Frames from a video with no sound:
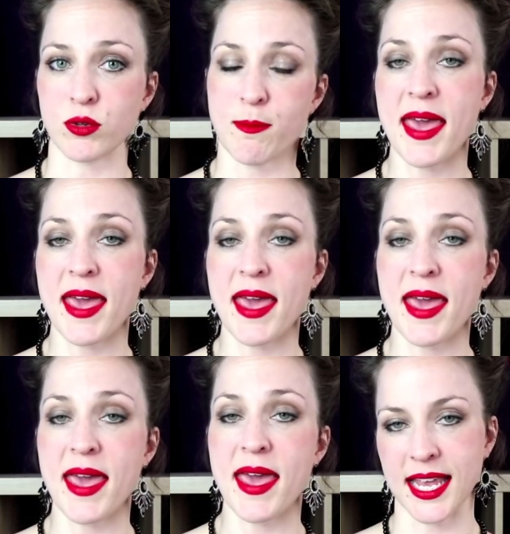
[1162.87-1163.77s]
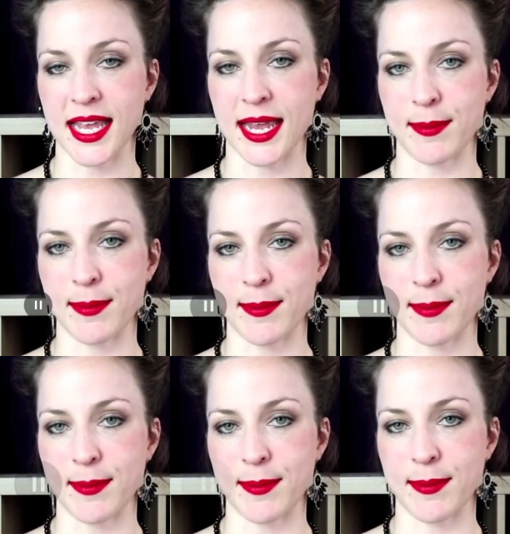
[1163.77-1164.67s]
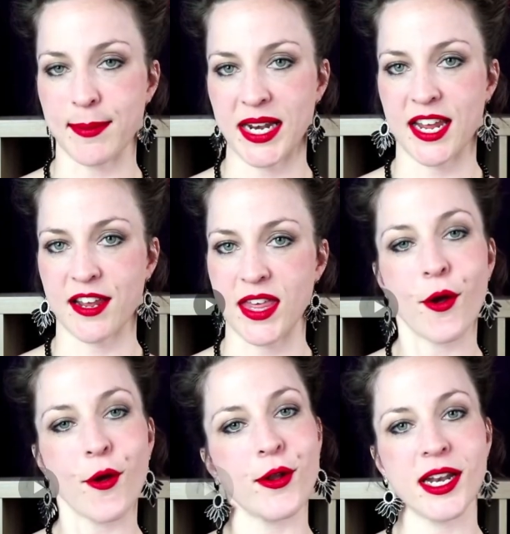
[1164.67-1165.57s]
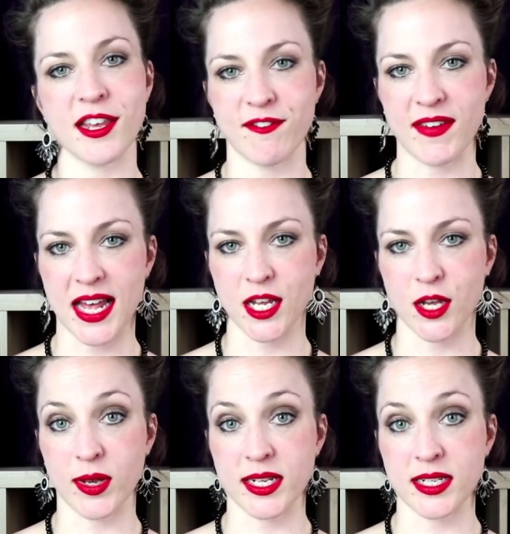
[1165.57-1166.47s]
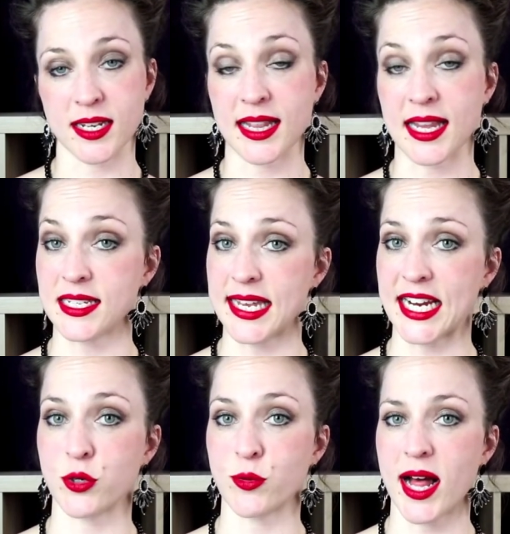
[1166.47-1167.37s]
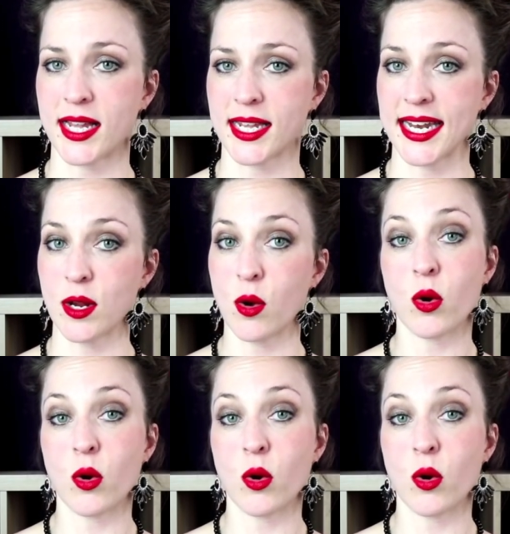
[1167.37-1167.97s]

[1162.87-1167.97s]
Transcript: They believe their only value is in their sexuality or lack thereof.